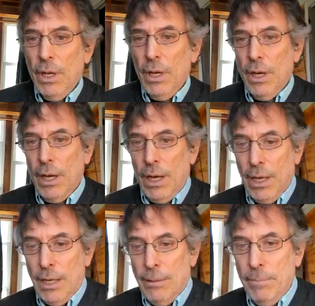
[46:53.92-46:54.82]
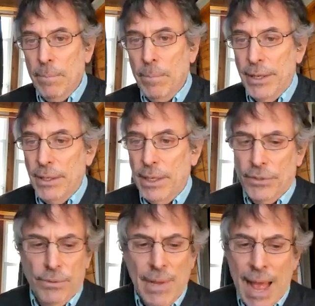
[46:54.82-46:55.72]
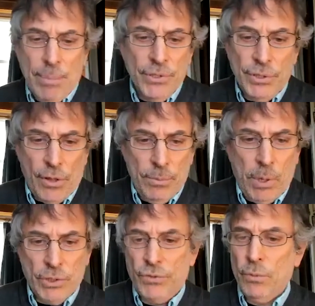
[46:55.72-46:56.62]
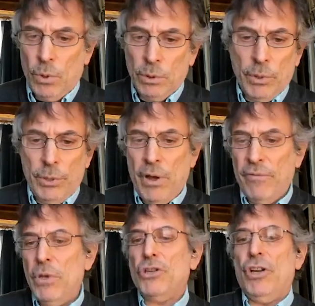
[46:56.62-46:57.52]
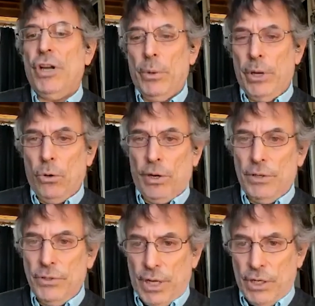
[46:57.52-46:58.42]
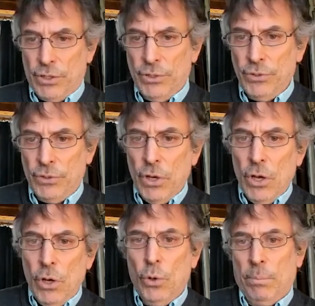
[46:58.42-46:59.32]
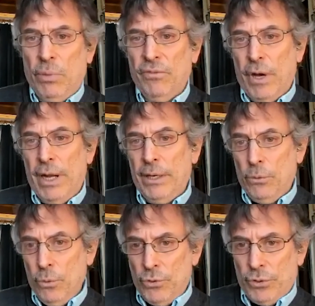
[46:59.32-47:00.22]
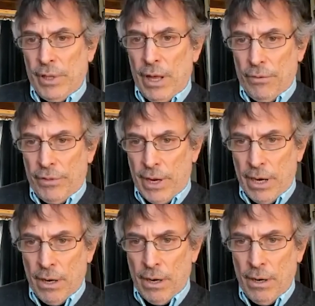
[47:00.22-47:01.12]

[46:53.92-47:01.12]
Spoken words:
But it happens in other parts of the world where you have missionary organizations who are providing crucial health care